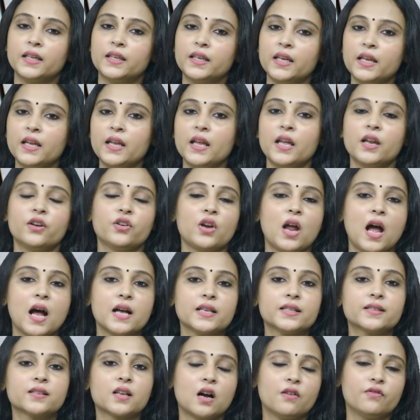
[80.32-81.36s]
Key
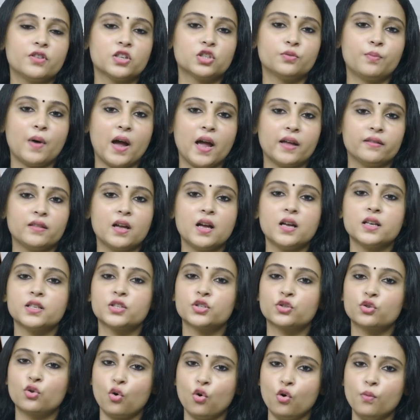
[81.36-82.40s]
areas covered by the
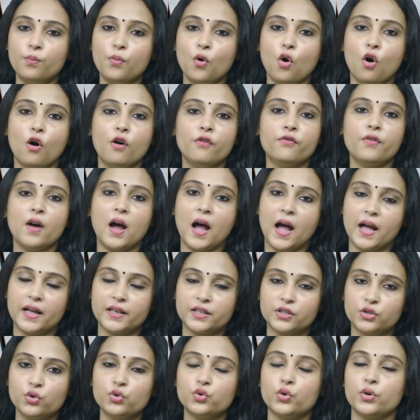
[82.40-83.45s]
scope of
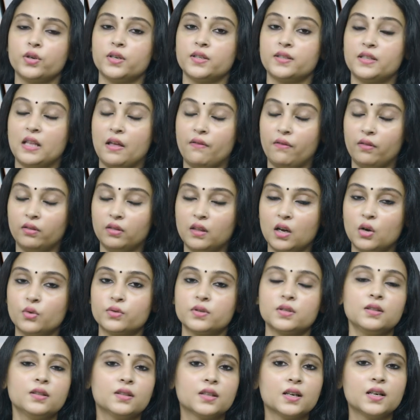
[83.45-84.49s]
ISO
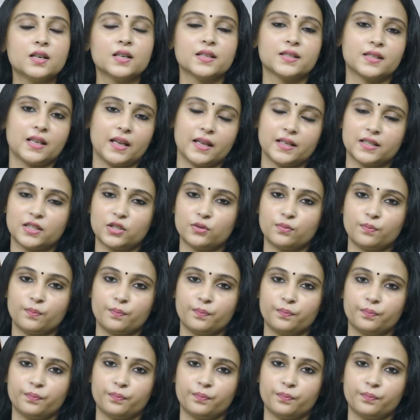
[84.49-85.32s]
27036.